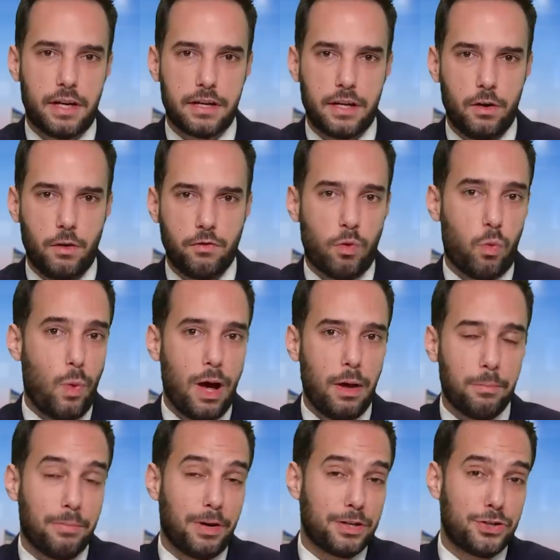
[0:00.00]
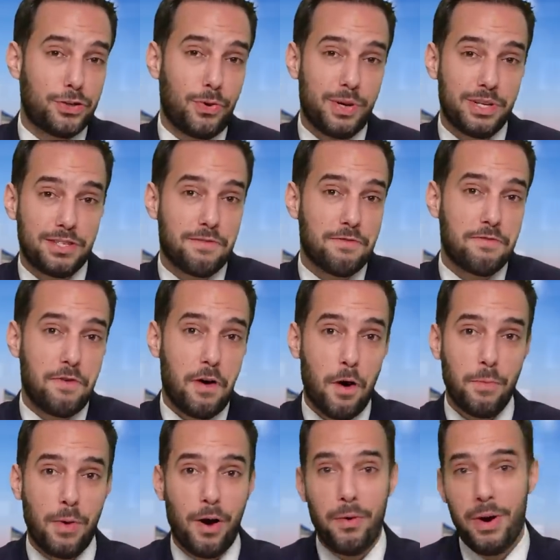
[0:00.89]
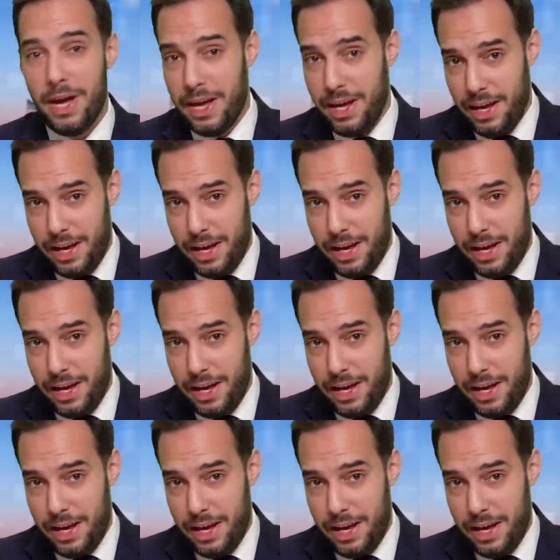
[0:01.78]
I get overwhelmed by choice and FOMO,